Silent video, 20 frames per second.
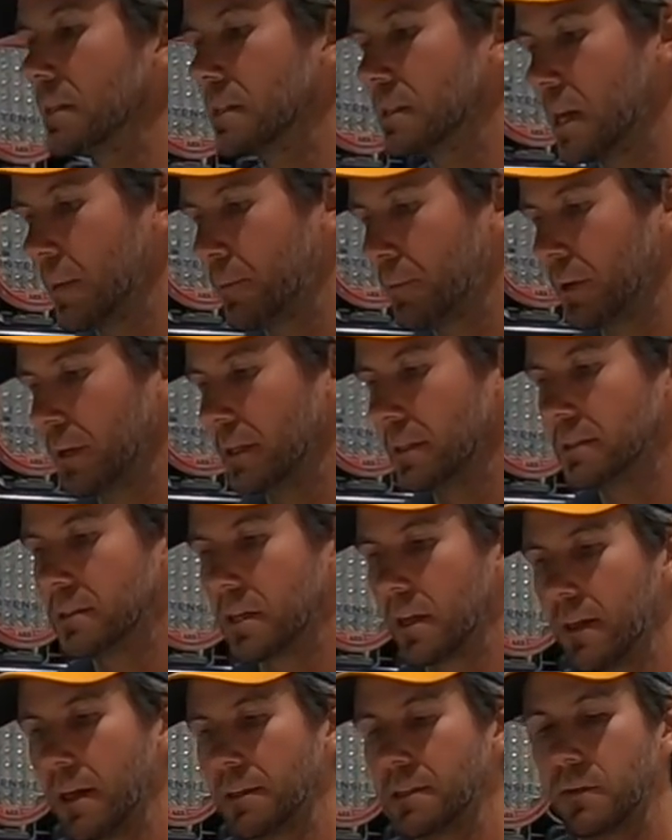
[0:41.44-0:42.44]
are separate.
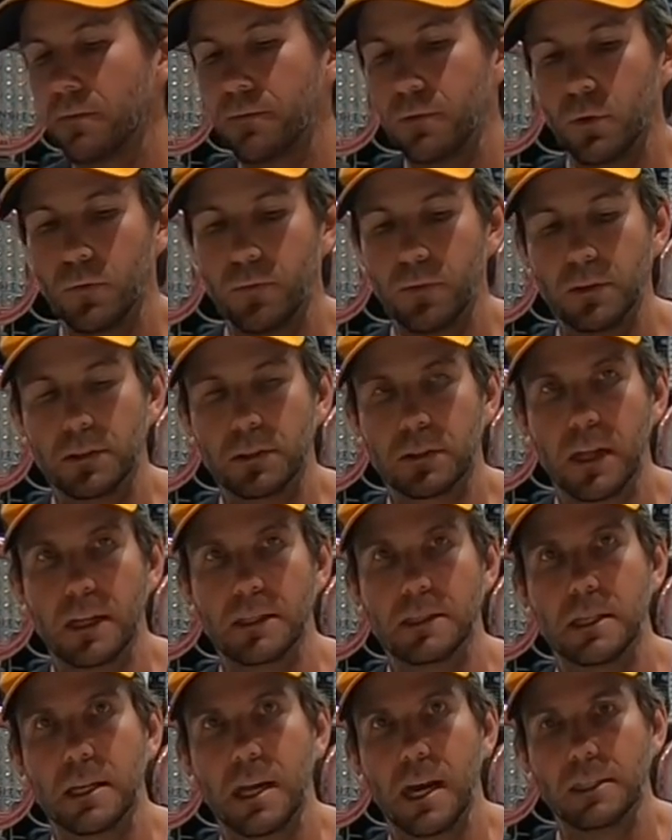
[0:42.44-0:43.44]
So that's your fuel filter,
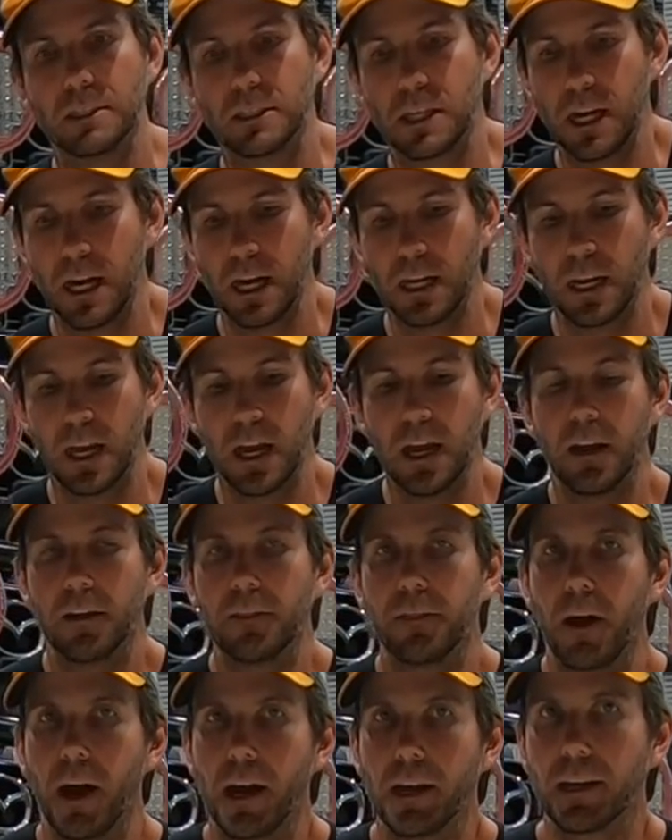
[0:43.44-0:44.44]
that's your catch can.
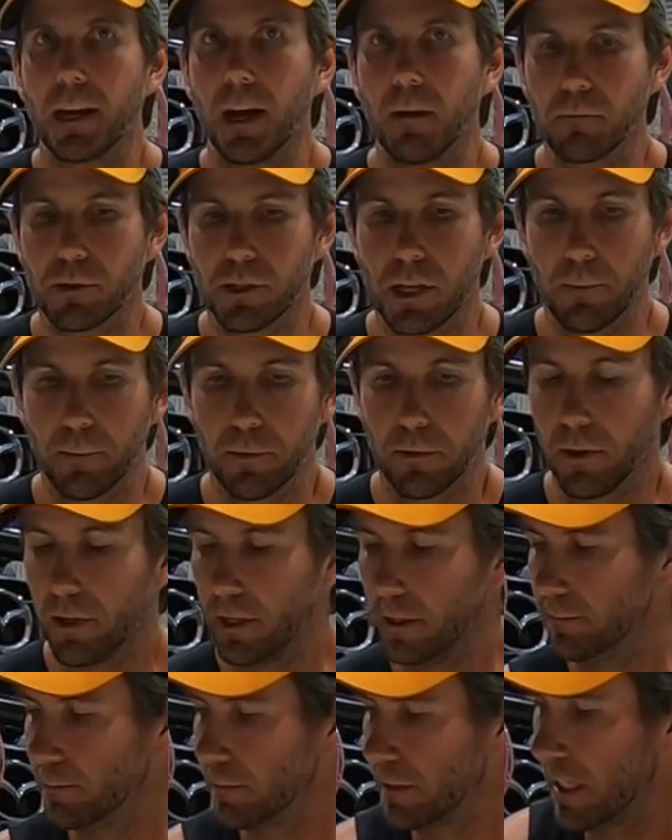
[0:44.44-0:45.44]
They come
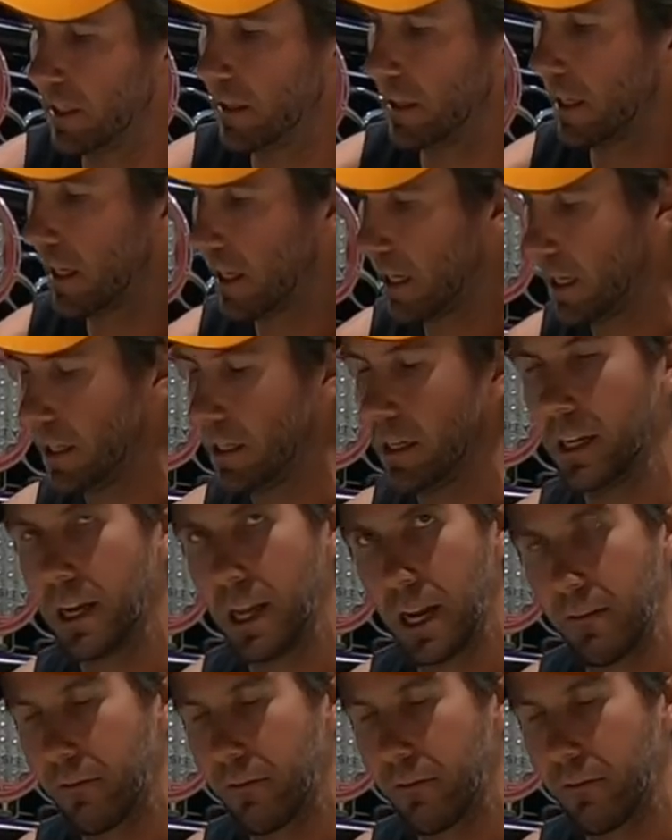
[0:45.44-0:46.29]
separately. In the kit, you get